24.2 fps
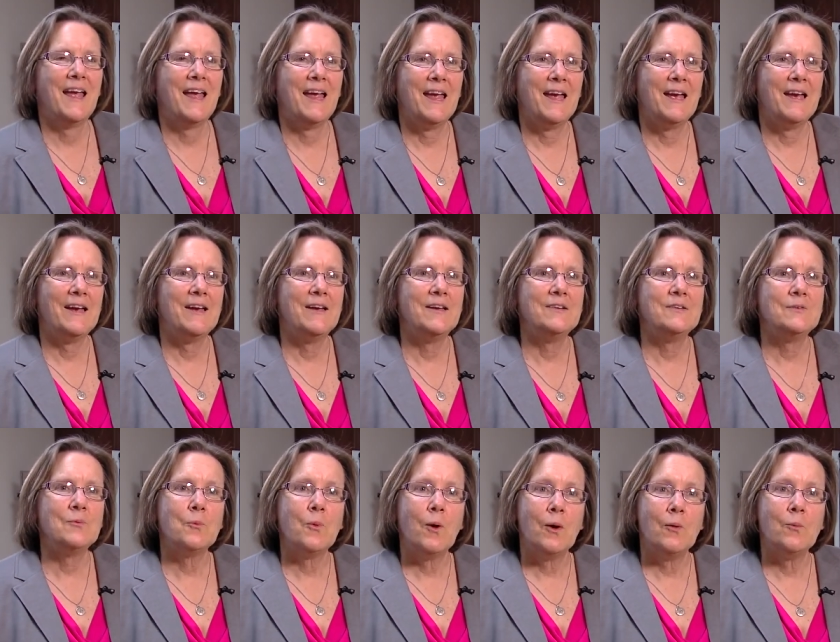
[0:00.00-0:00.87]

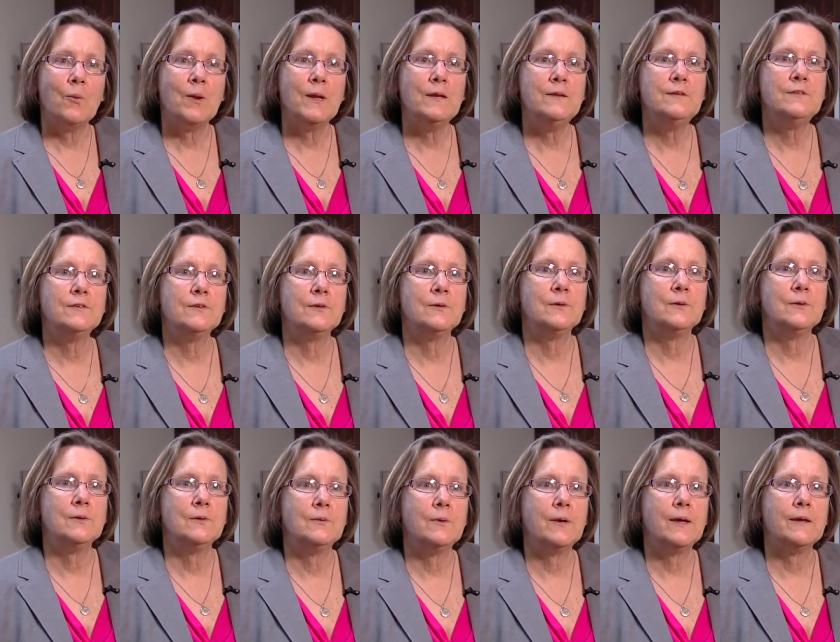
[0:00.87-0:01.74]
And what we
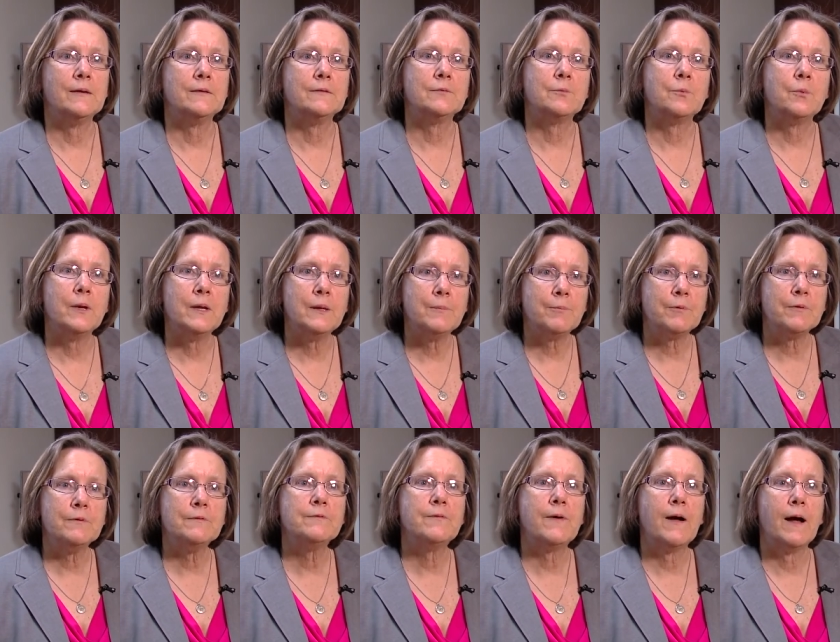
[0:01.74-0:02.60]
do is we
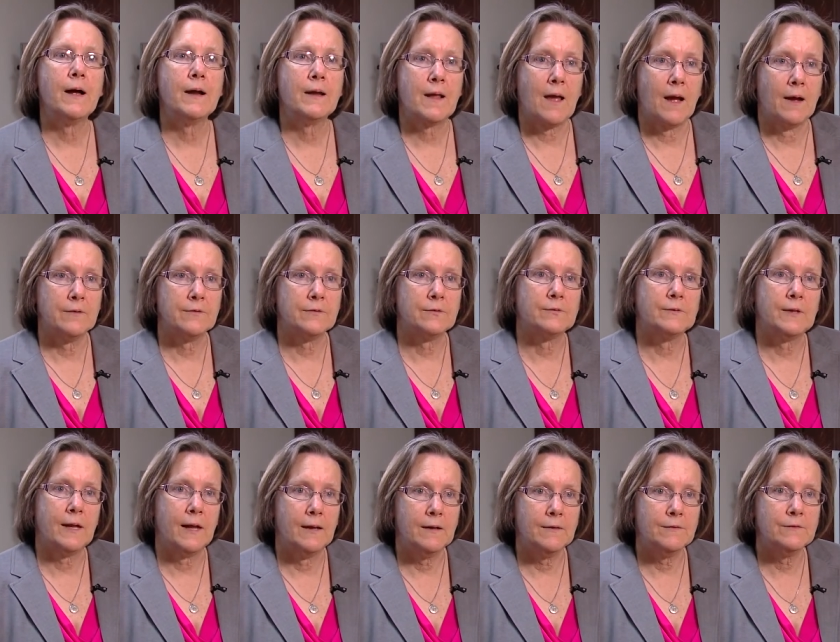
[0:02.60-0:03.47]
provide
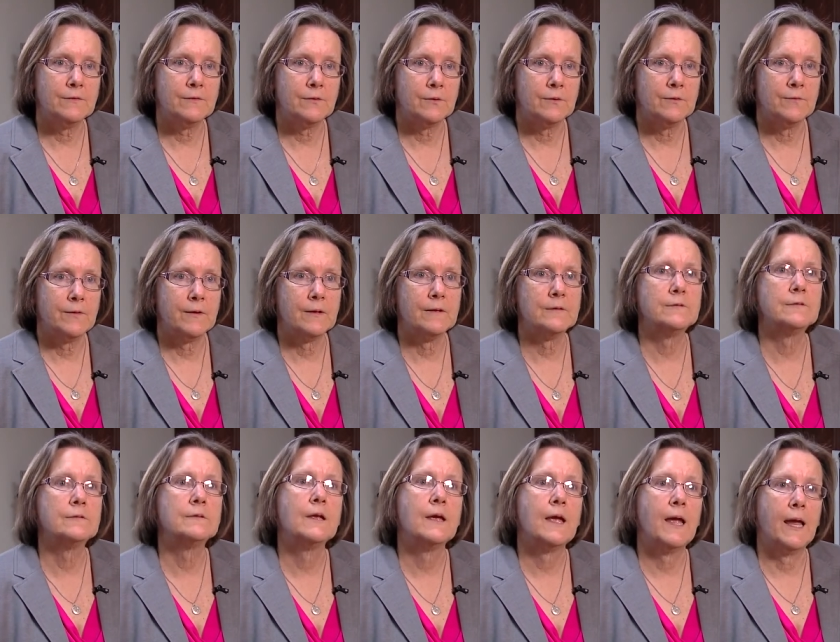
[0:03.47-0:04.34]
consultative
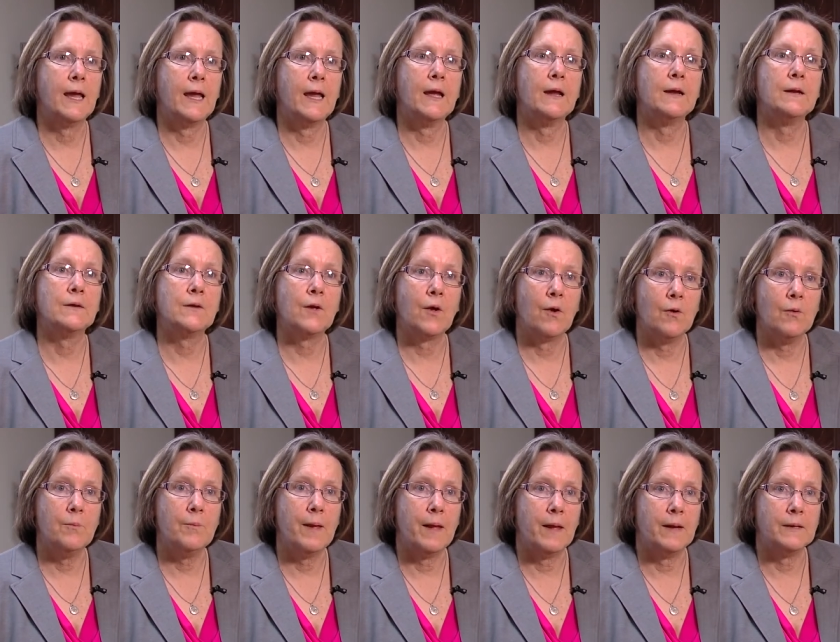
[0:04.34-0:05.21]
service and
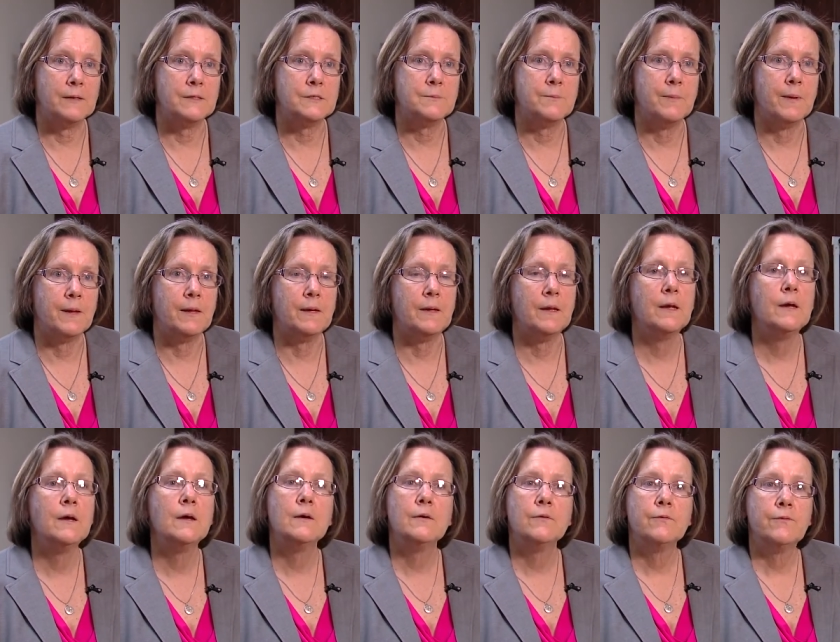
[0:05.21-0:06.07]
co management
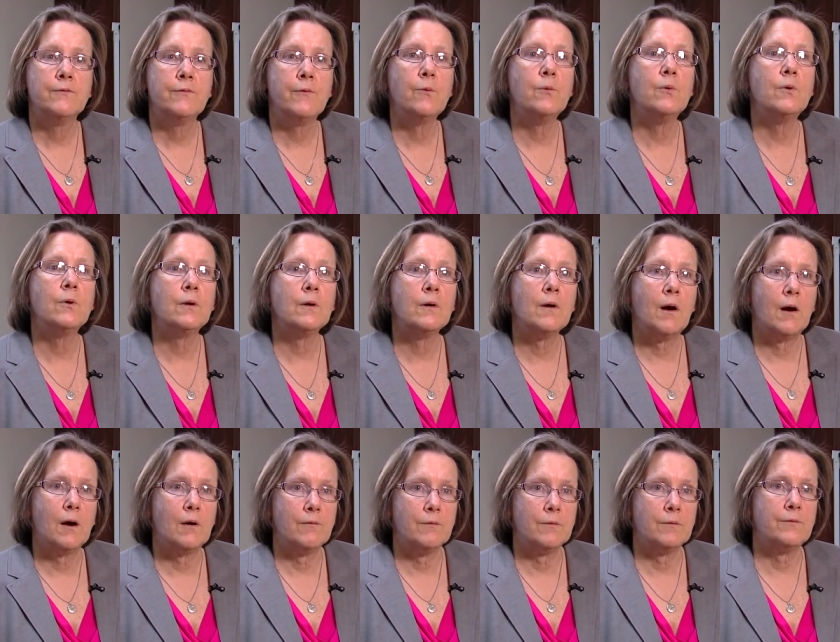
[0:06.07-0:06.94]
for
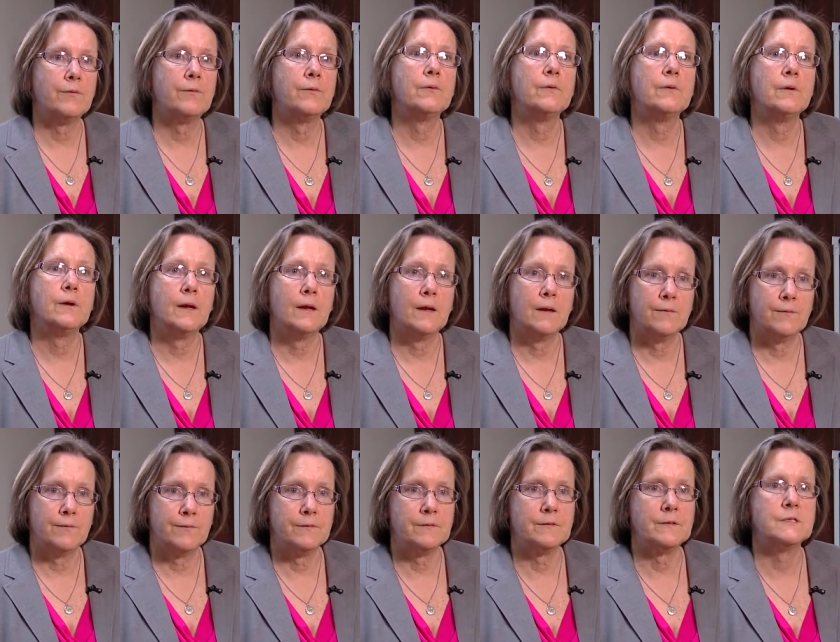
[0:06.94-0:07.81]
our
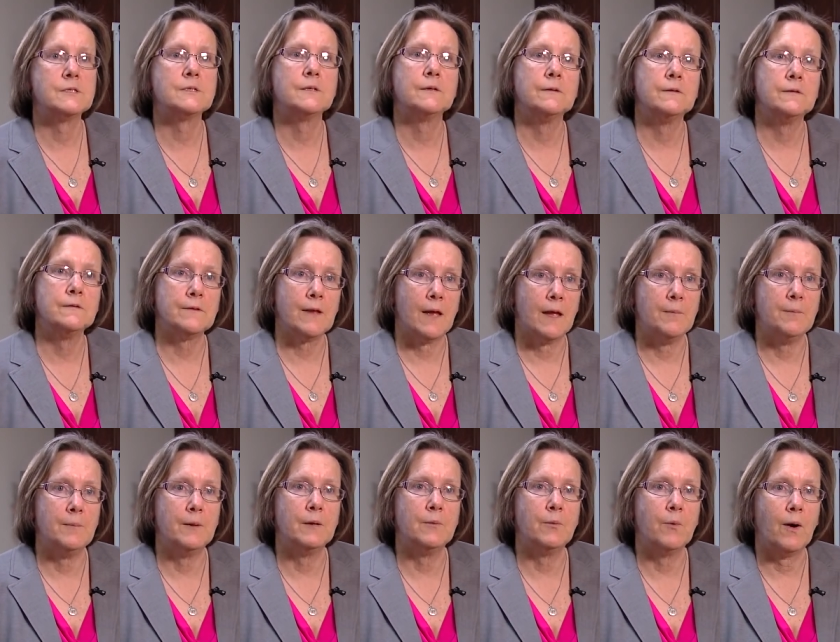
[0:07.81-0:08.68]
referring physicians
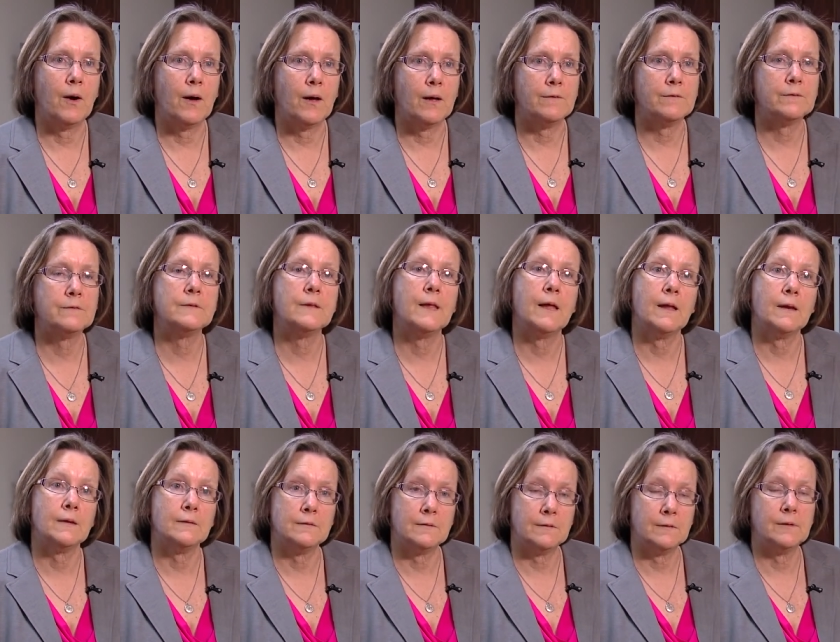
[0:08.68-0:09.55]
and midwives
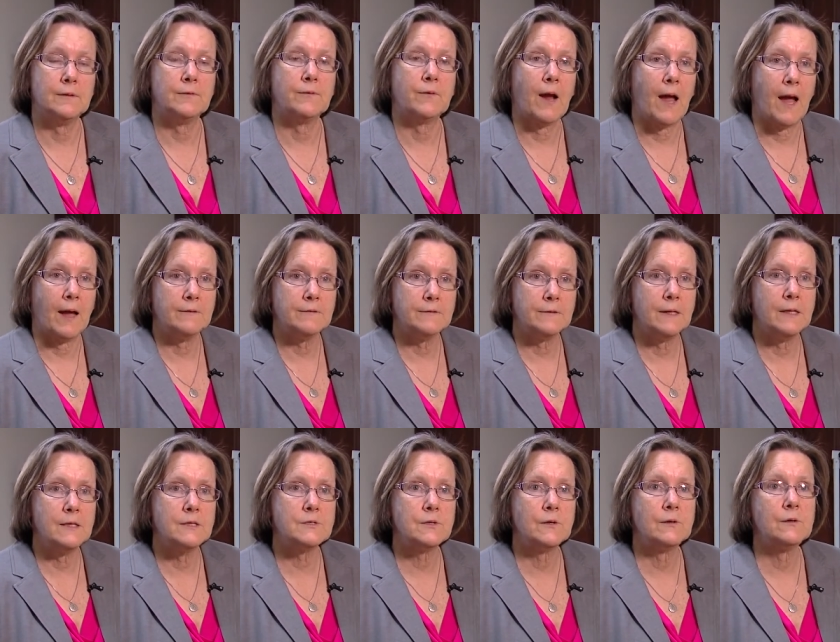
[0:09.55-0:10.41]
that deliver at
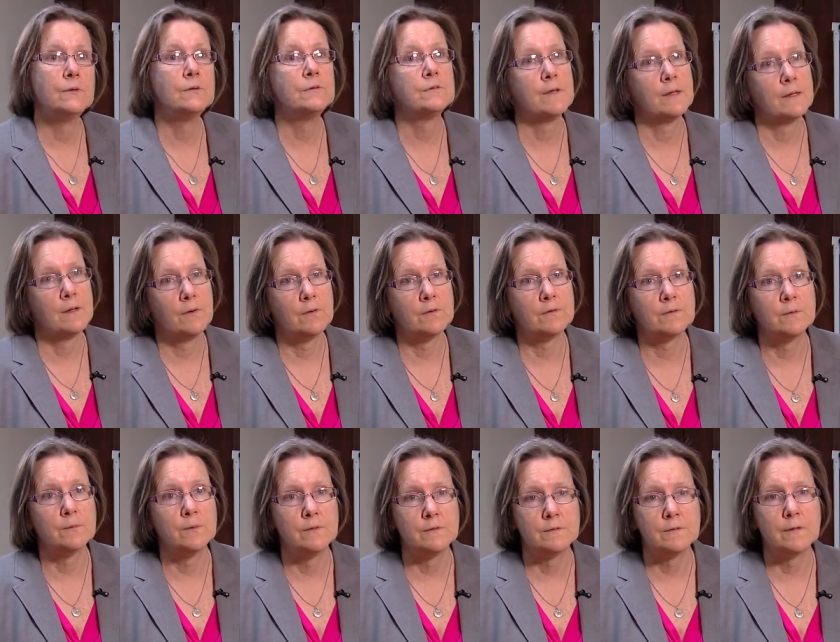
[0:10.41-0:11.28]
St. Joe's and
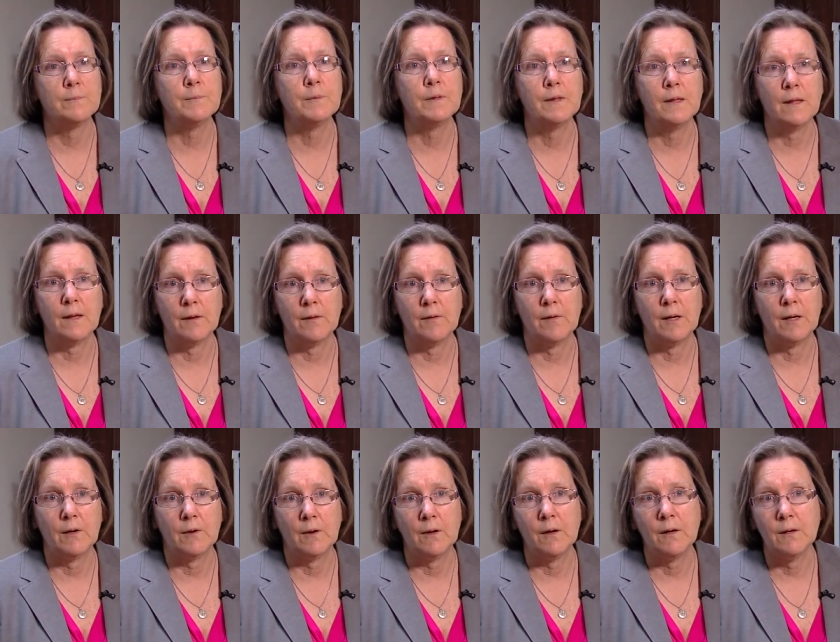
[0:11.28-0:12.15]
also in some of the
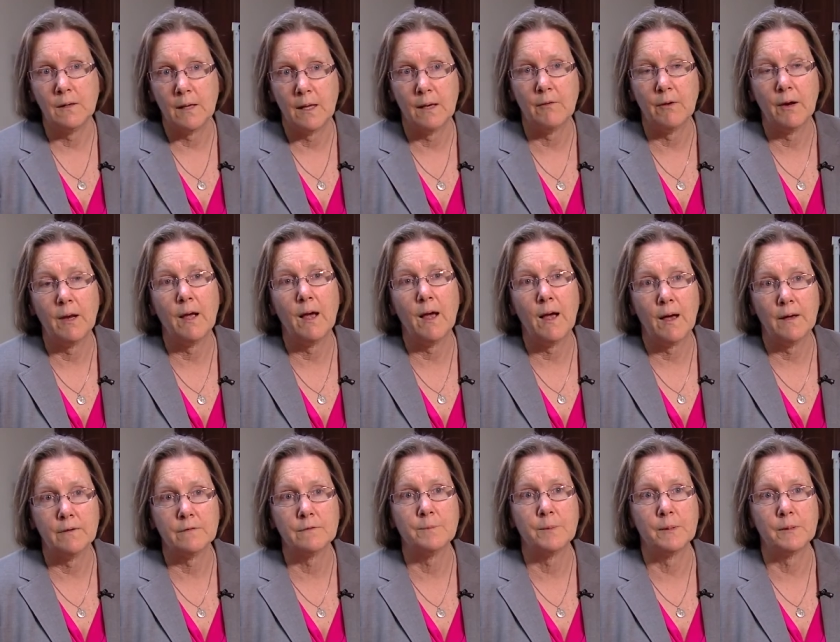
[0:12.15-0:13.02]
area, area
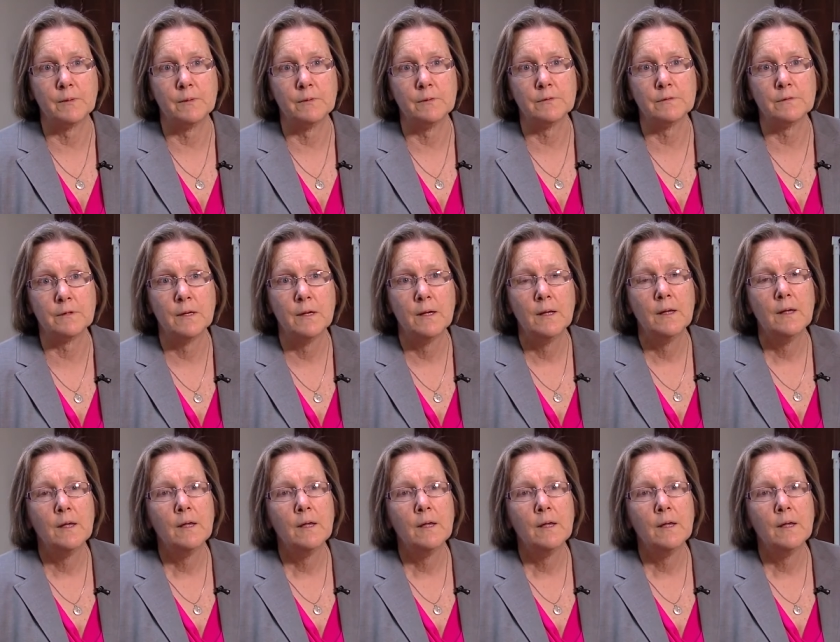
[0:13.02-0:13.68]
hospitals.